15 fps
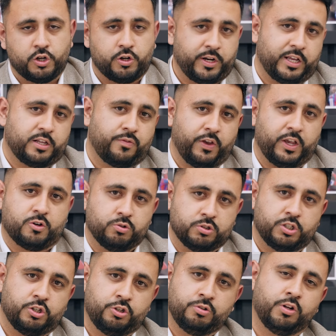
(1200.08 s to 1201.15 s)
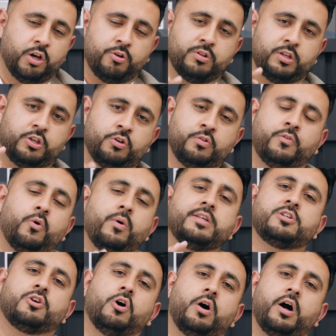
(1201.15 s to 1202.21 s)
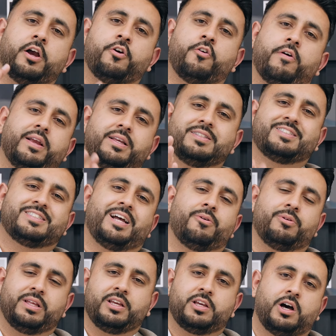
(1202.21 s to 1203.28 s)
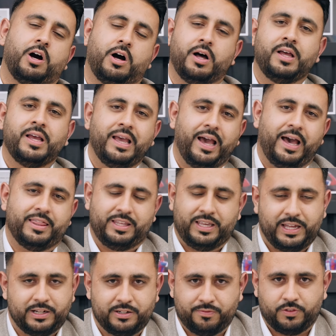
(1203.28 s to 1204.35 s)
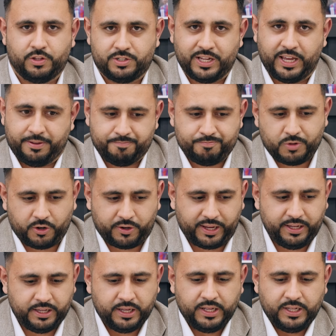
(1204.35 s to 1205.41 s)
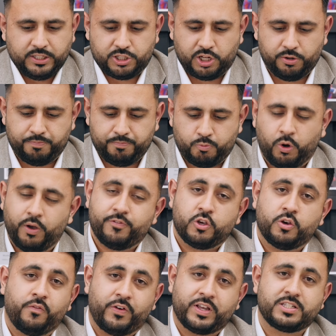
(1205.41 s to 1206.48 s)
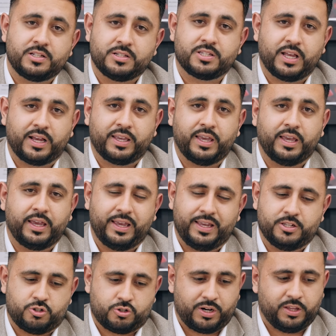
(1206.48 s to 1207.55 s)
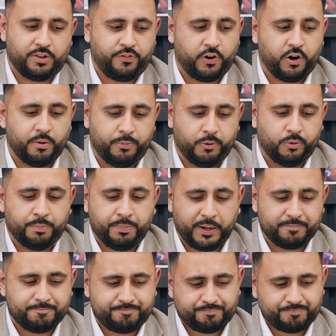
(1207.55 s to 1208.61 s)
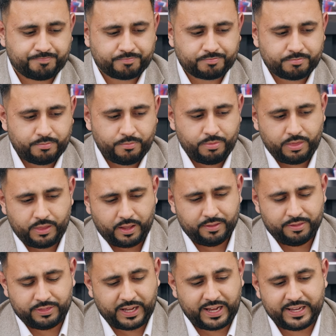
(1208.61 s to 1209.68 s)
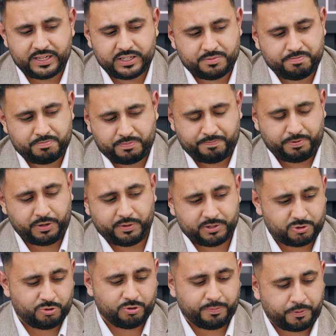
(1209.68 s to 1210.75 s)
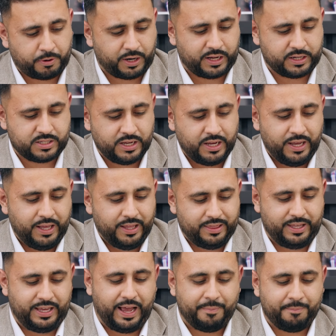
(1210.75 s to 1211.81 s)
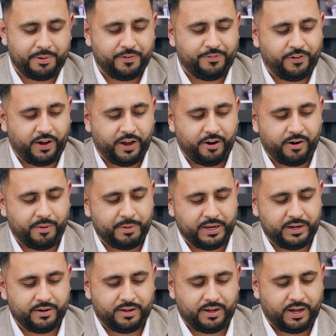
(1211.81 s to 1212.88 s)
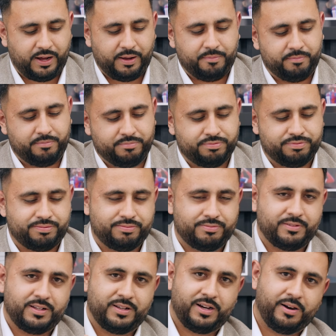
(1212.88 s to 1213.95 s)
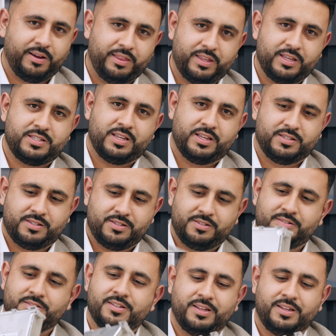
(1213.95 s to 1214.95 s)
your next vehicle, so you know that you've always got a great sounding car at the end of the day. Okay, so whatever you invest into that gear is transferable, but that is pretty much all the products. The amplifier, I mean, this is